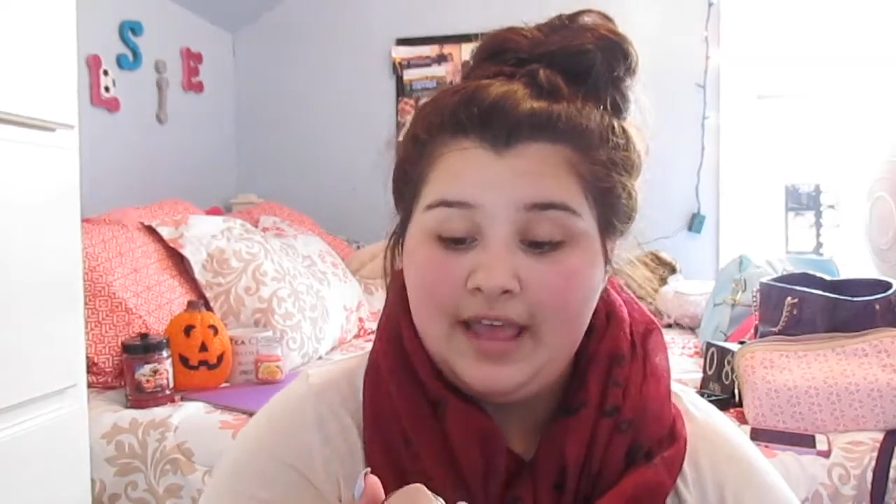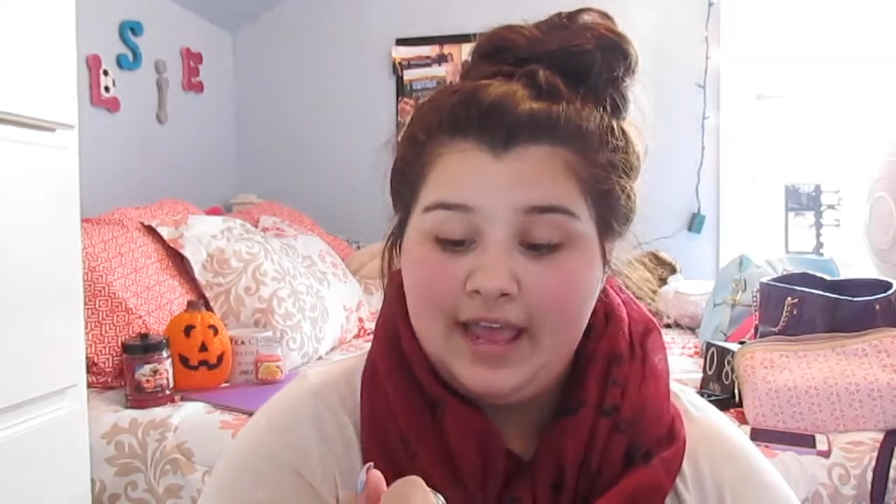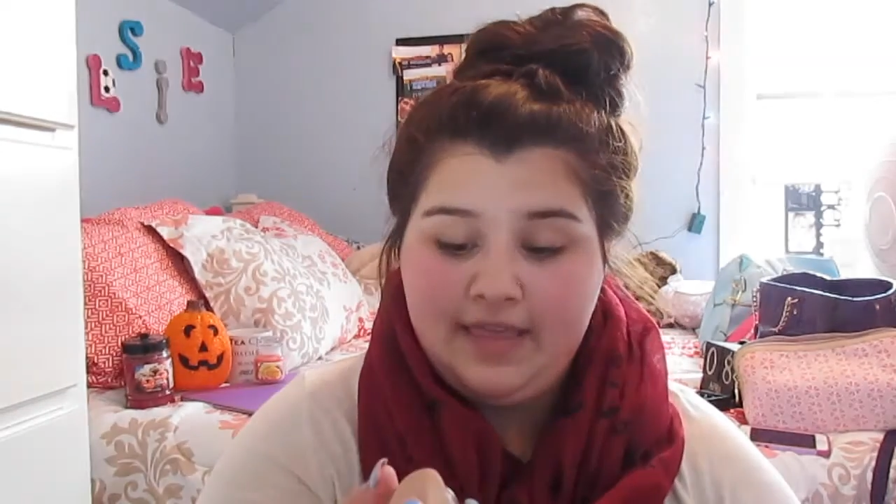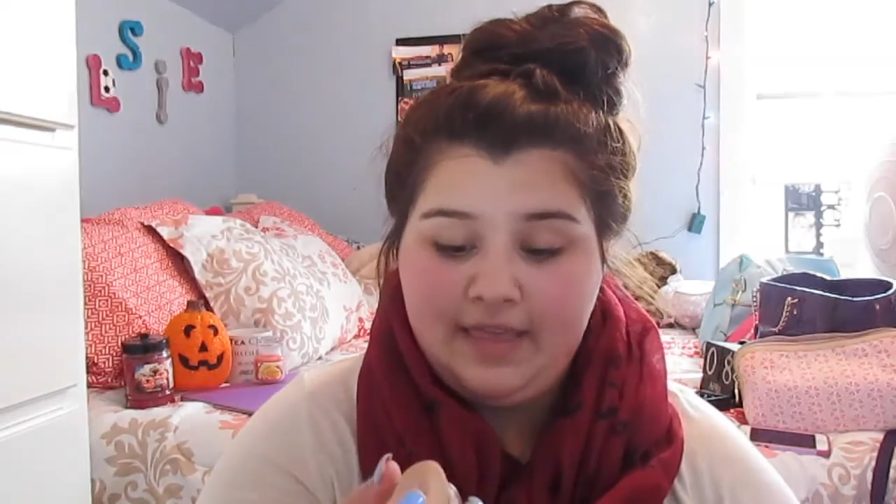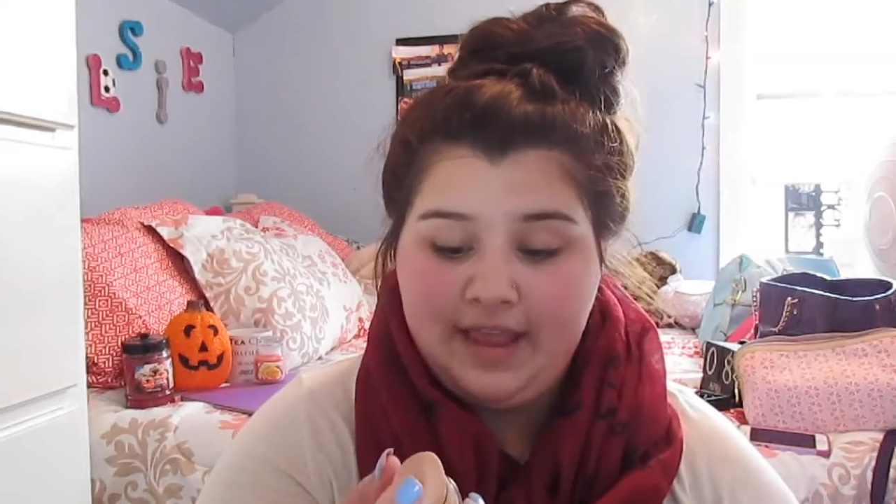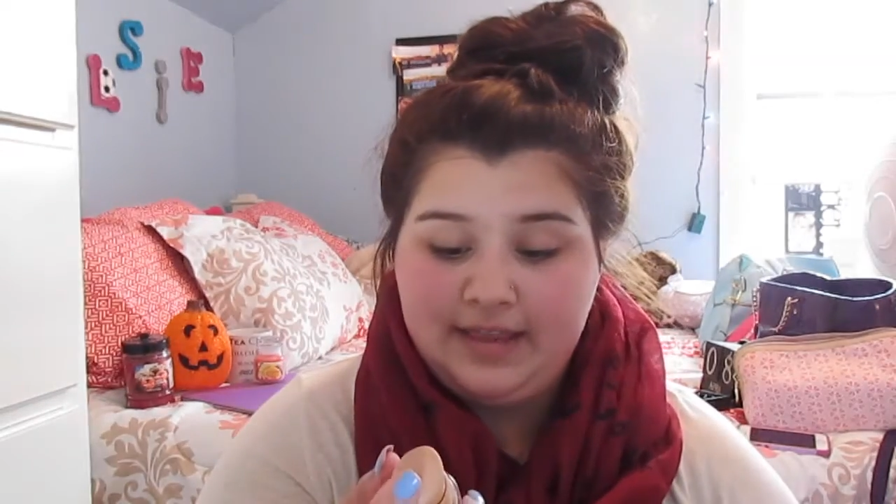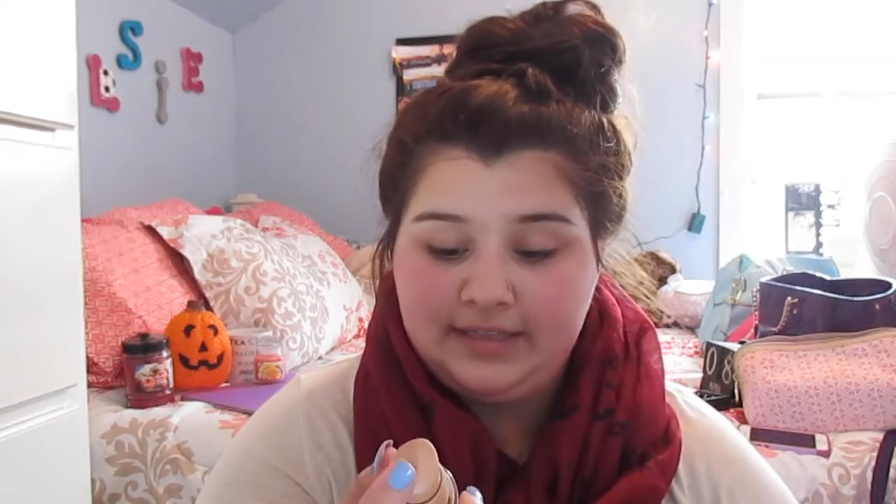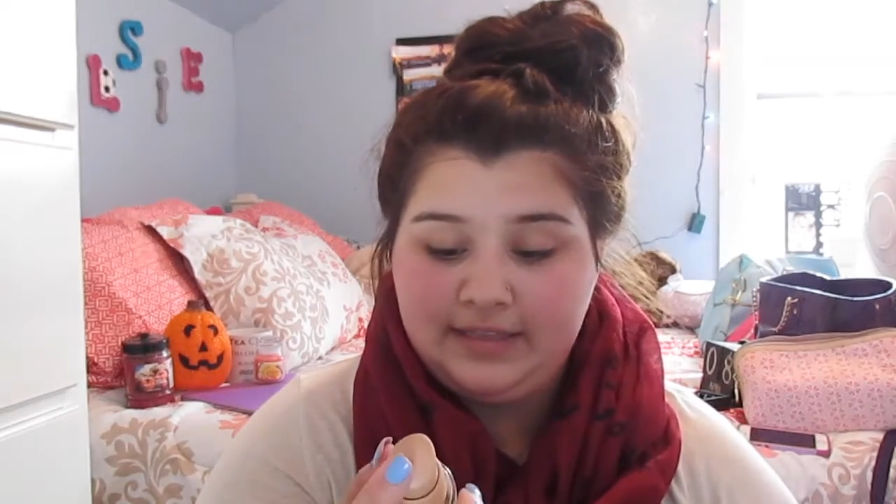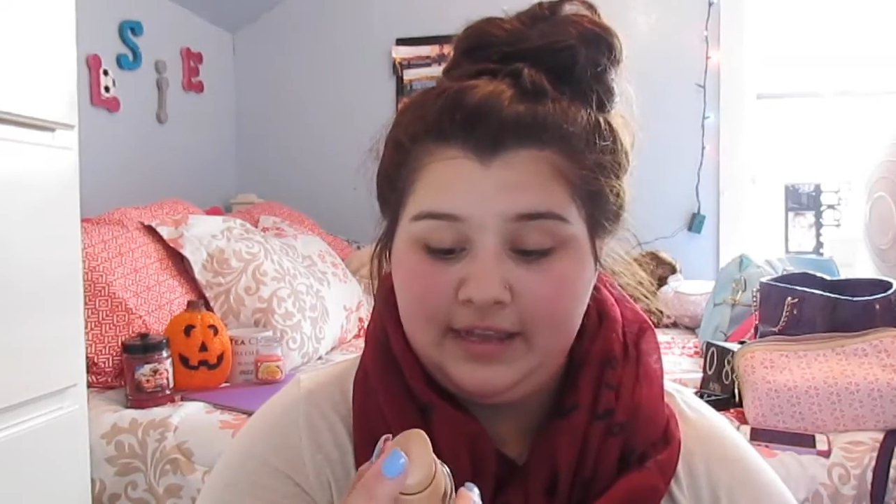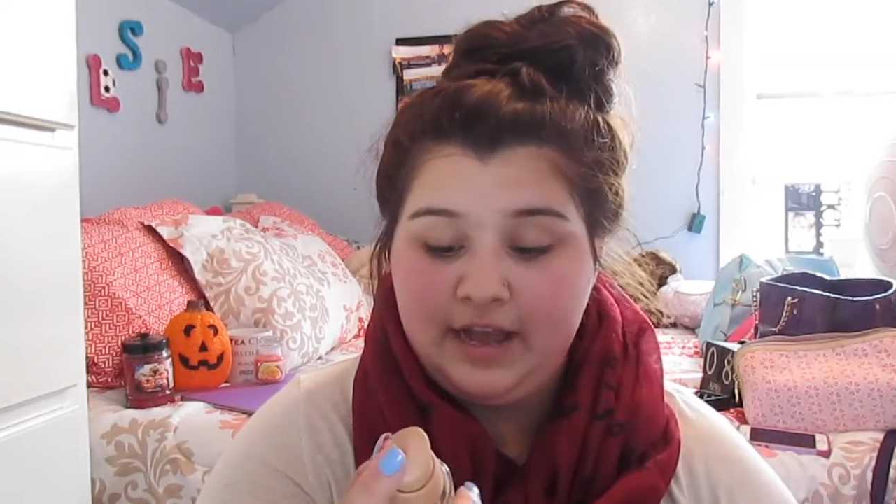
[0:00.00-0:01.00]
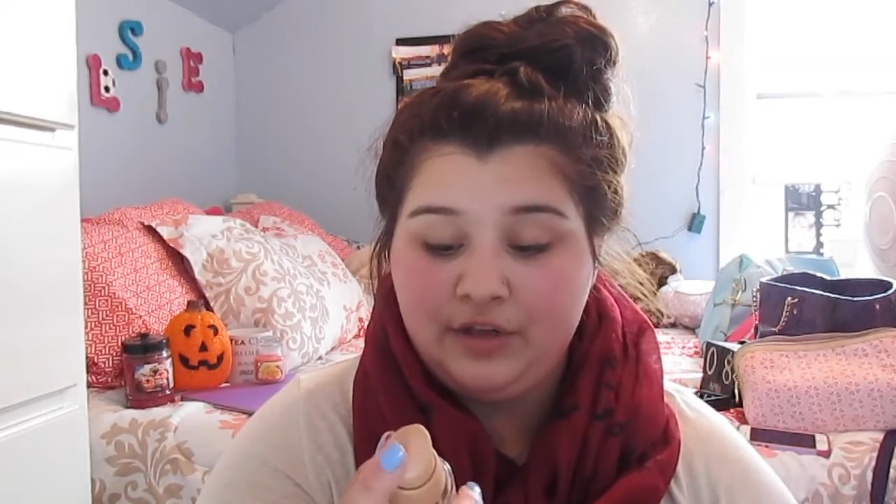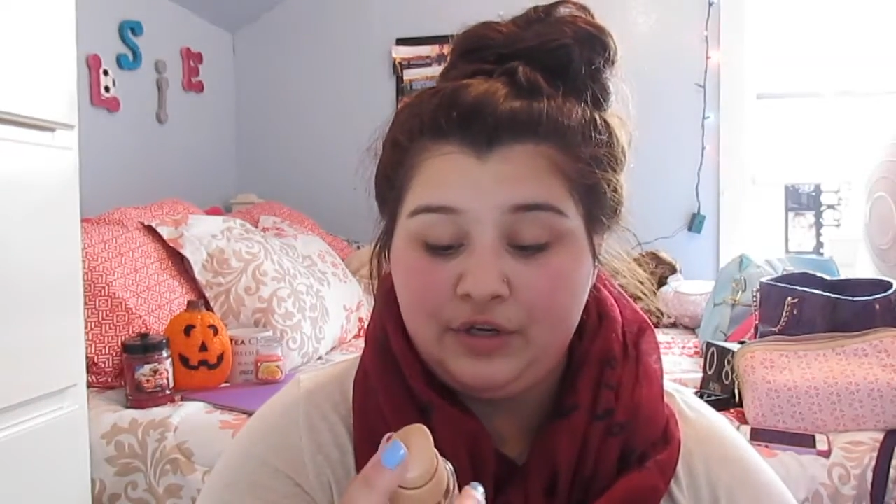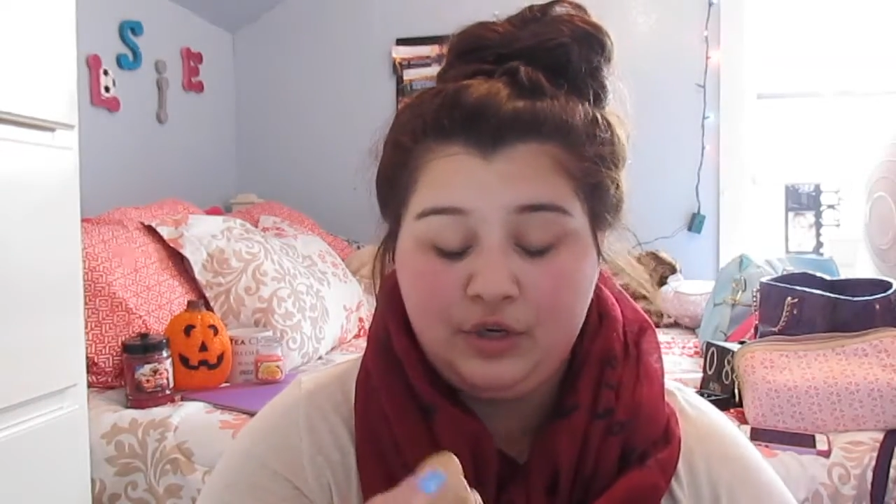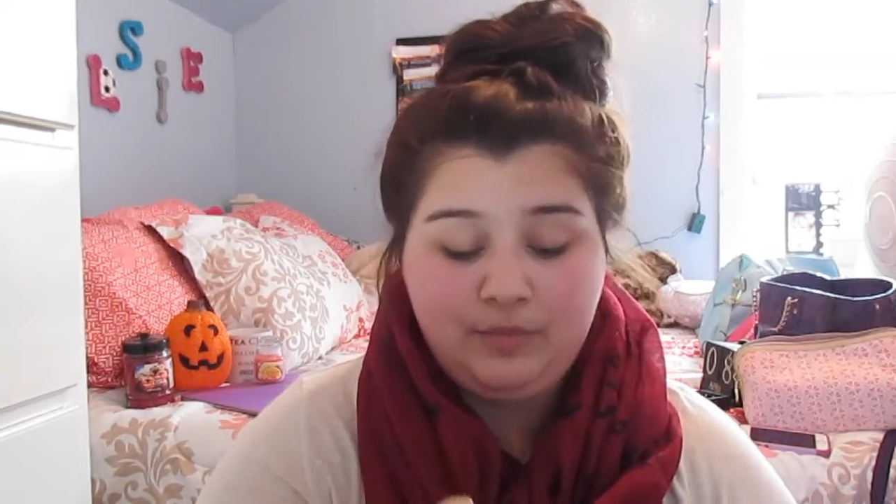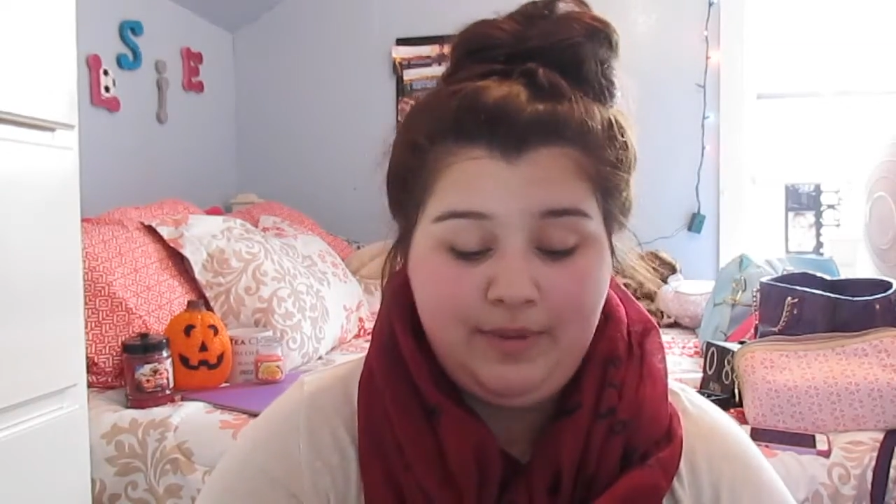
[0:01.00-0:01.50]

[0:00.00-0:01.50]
And that is in the color Nude